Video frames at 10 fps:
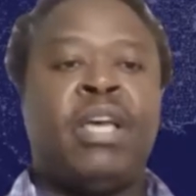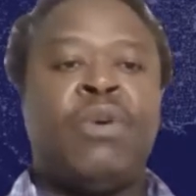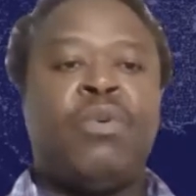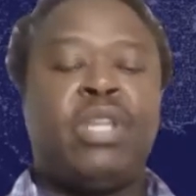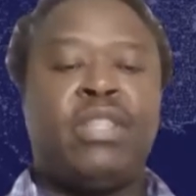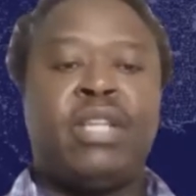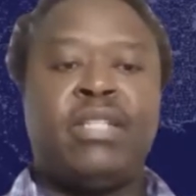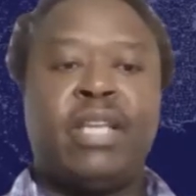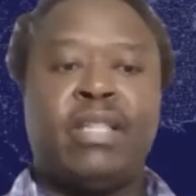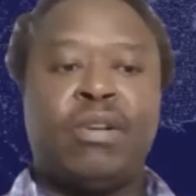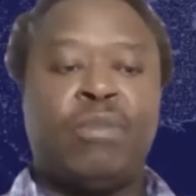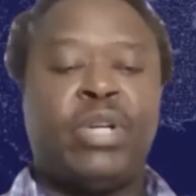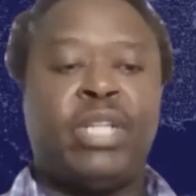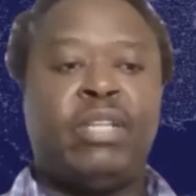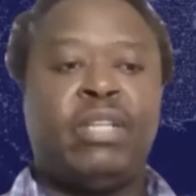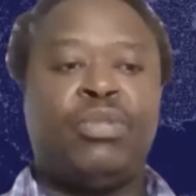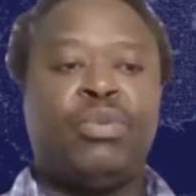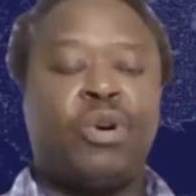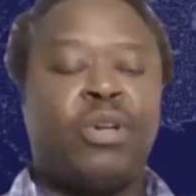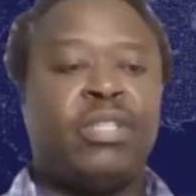who can then take that operator to
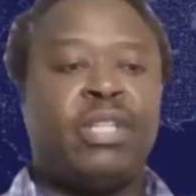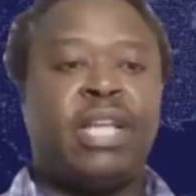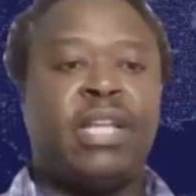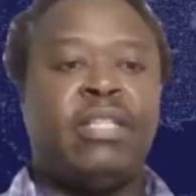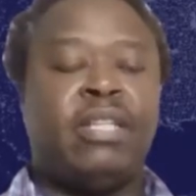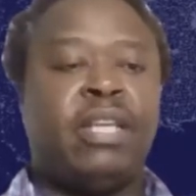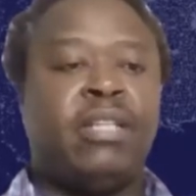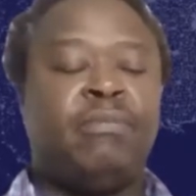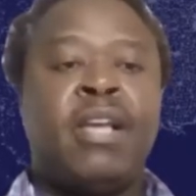court and litigate.